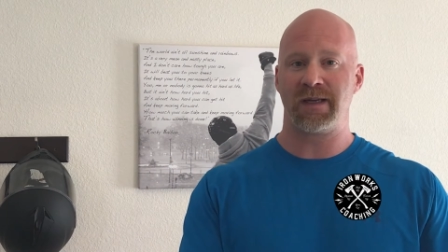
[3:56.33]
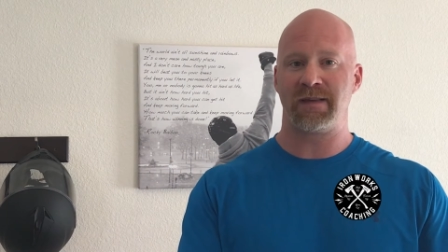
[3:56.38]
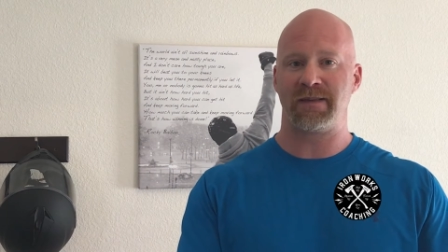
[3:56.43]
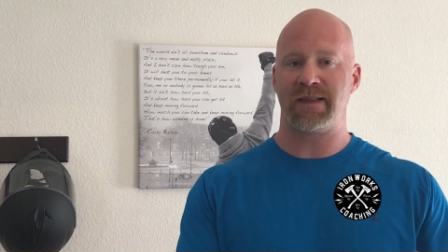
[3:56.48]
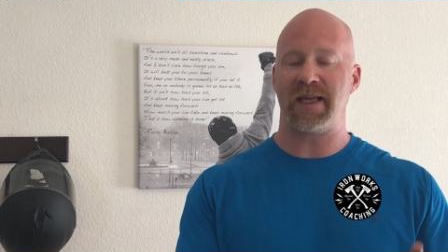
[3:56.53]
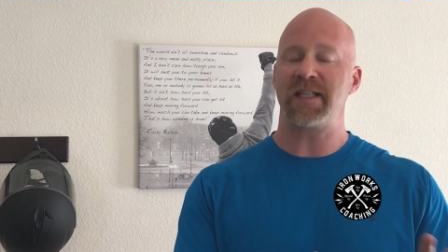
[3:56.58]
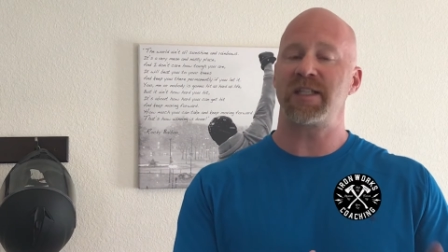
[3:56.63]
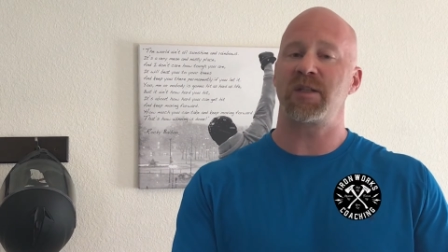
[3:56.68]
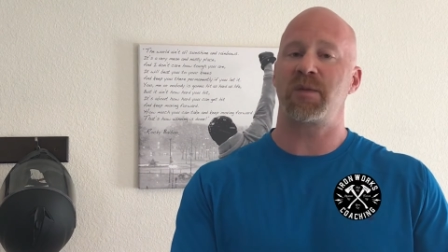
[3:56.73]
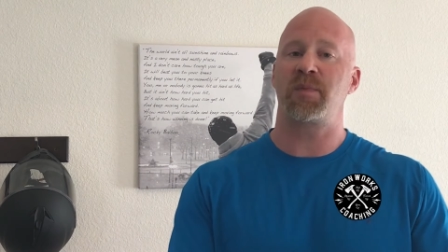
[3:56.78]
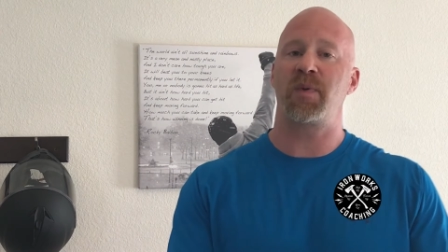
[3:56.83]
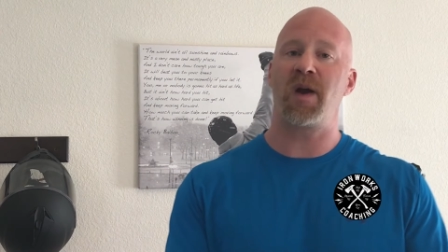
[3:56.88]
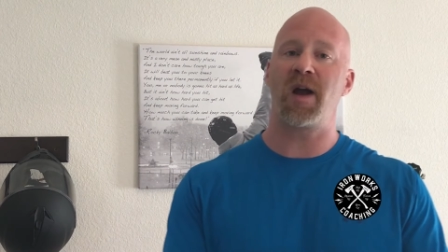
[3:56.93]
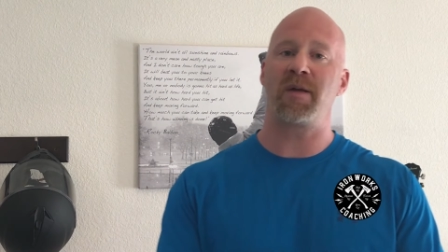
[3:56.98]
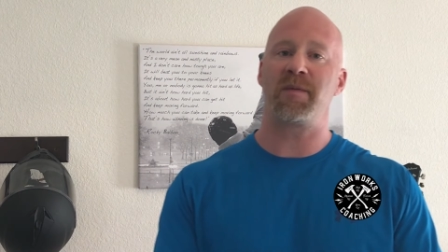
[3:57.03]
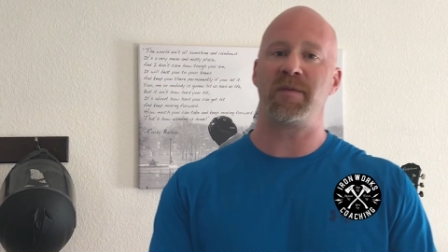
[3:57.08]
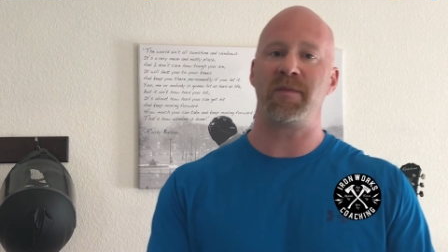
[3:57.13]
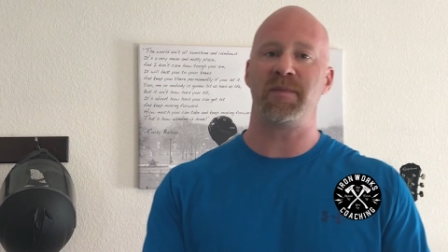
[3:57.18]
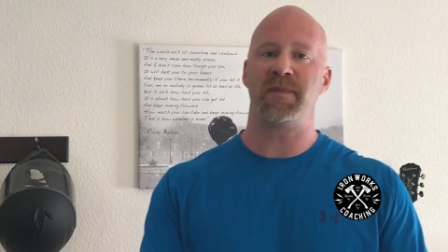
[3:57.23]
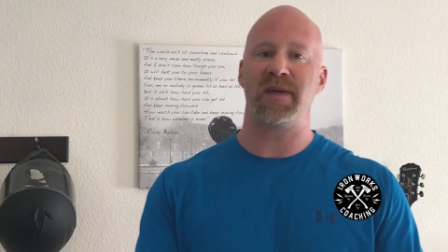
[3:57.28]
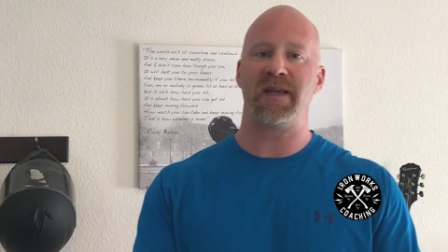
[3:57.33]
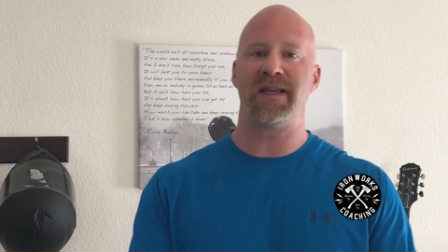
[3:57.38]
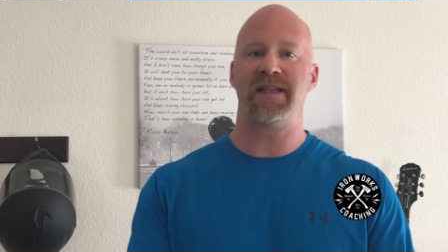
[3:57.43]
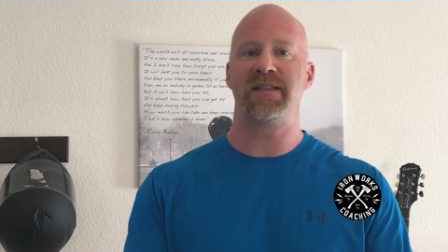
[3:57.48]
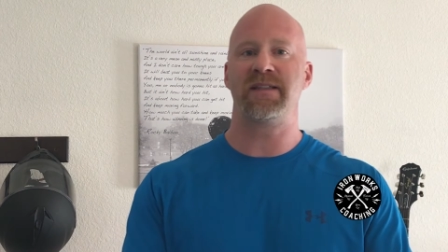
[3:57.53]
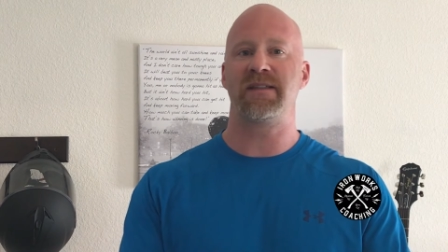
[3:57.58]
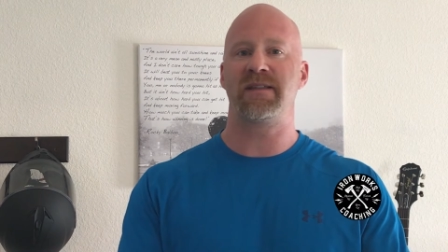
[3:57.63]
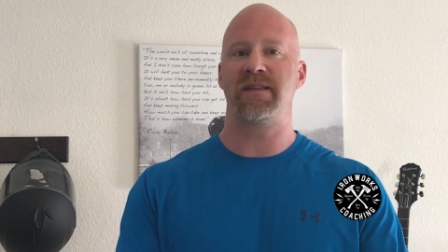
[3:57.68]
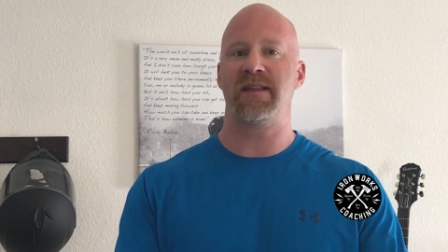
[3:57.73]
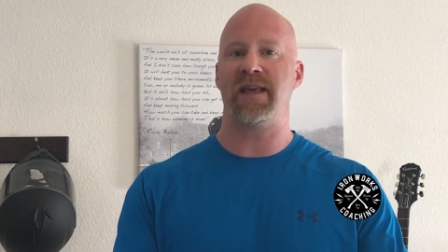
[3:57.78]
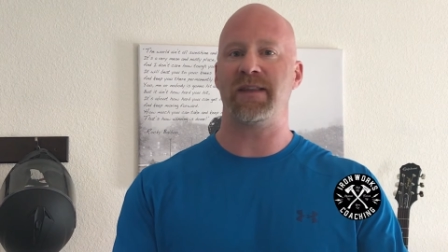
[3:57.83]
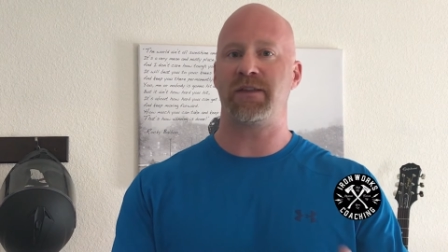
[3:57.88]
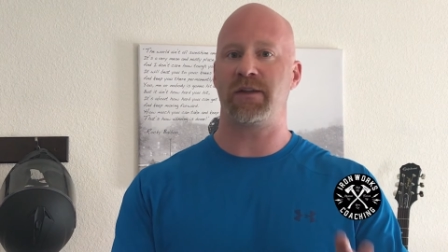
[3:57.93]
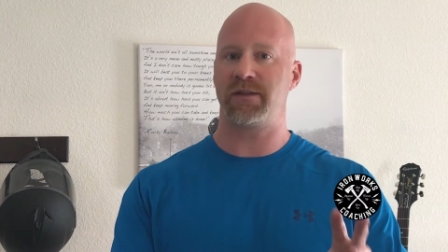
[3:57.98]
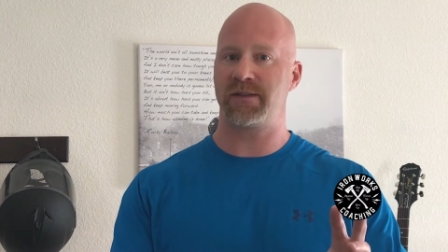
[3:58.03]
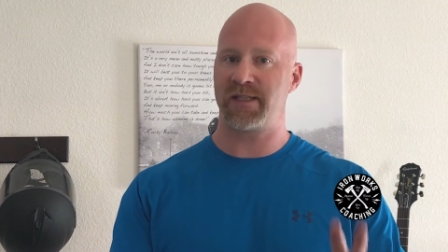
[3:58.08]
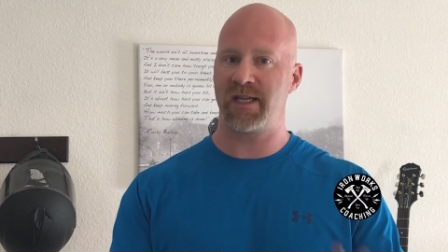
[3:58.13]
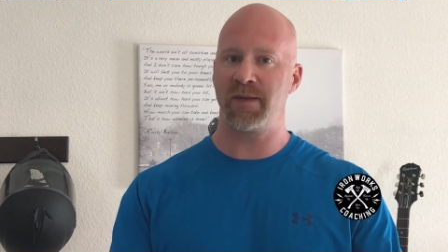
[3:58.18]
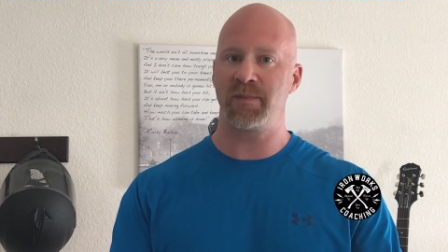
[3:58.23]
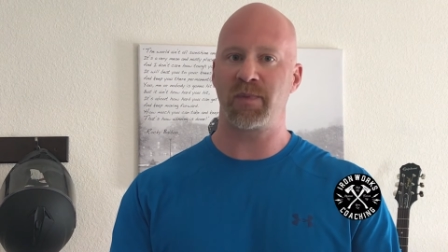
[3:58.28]
that's the problem, is that they're
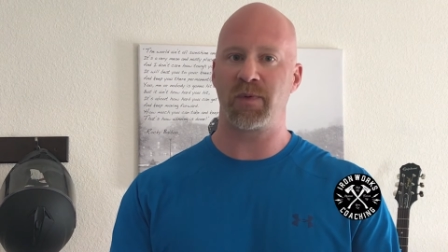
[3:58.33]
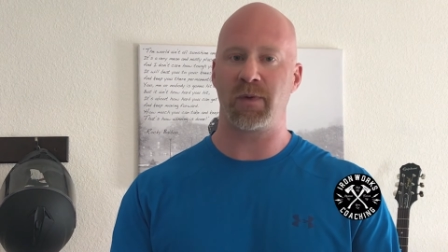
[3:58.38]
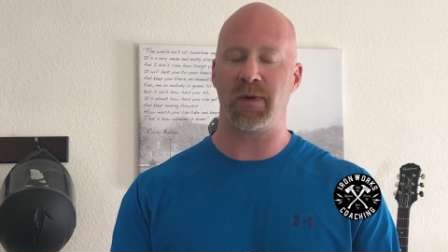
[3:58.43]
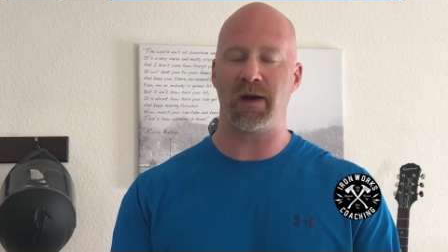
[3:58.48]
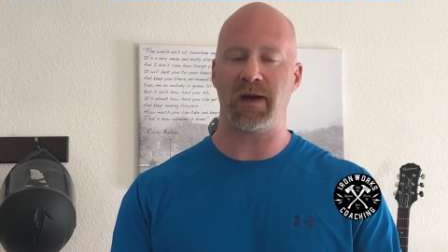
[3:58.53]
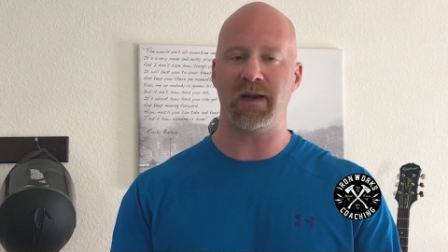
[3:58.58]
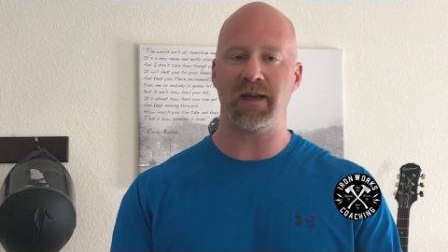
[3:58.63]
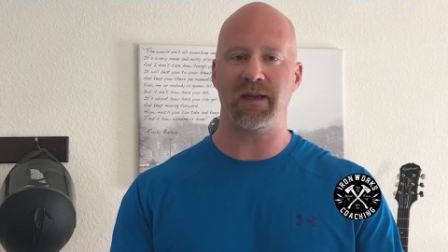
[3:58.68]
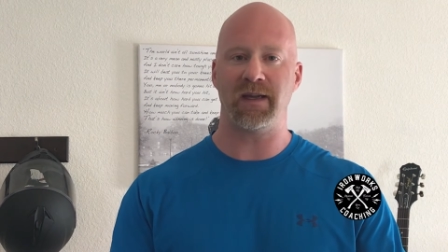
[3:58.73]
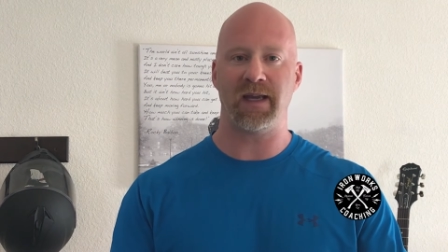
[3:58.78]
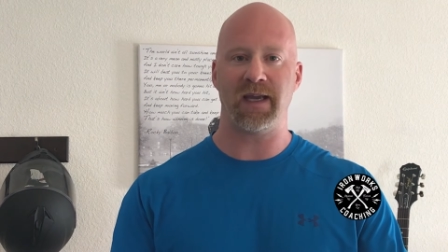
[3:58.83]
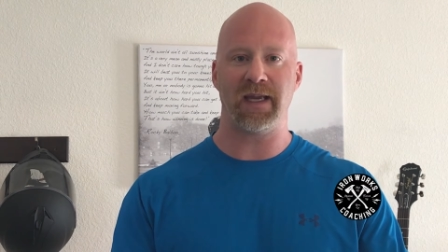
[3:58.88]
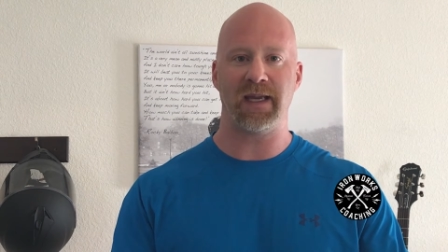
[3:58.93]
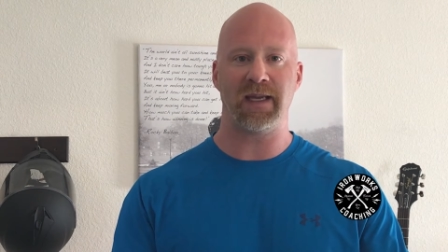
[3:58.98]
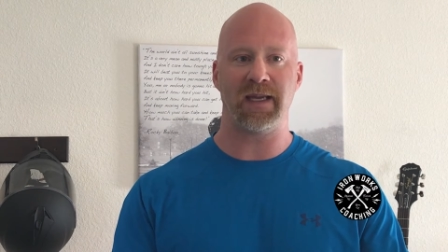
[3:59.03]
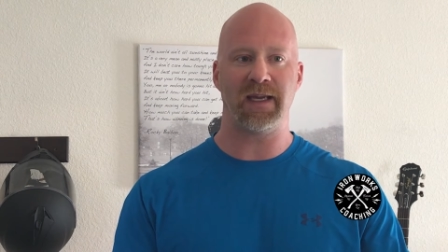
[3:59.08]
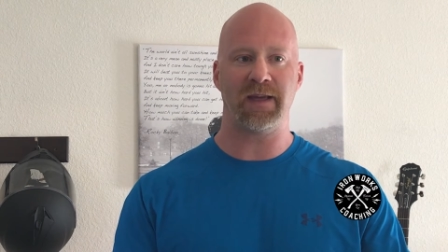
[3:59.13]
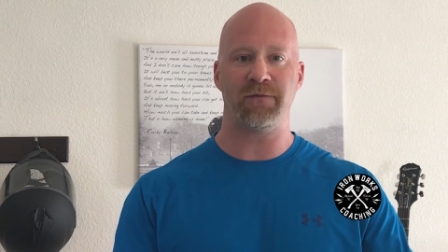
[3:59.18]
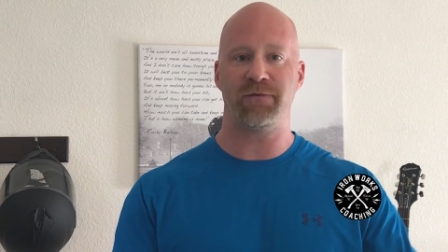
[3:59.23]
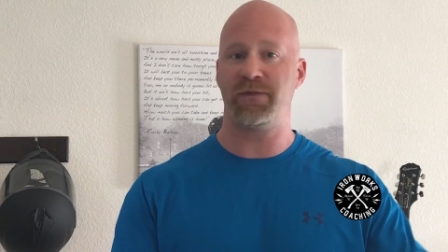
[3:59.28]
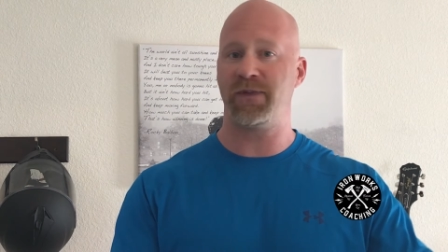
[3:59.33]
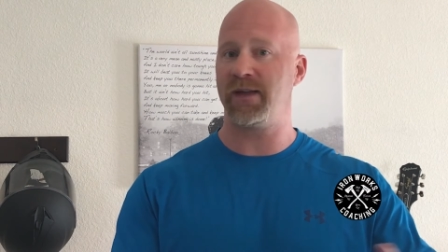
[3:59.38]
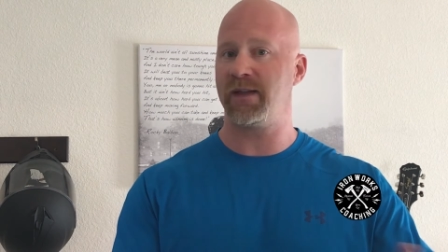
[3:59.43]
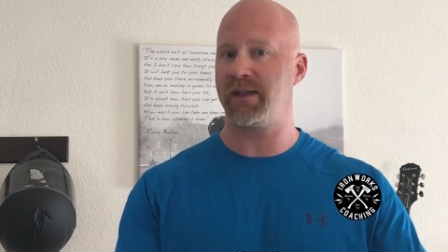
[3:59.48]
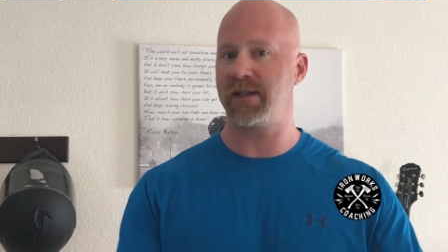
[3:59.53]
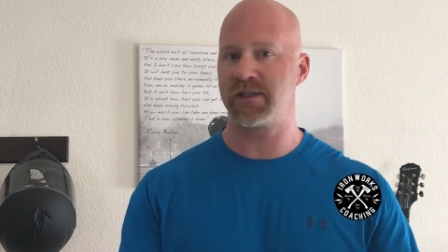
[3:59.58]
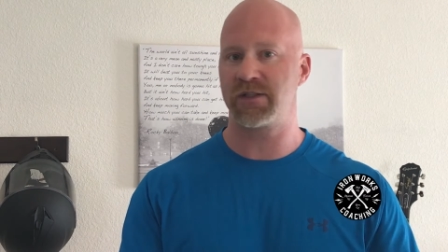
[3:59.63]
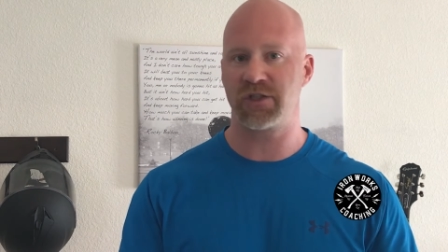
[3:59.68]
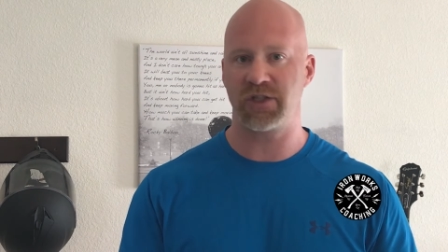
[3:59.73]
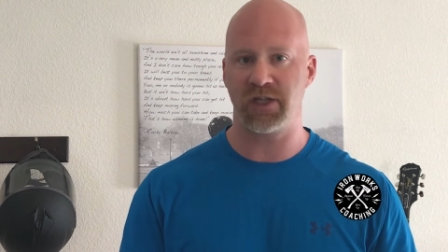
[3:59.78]
temporary and feelings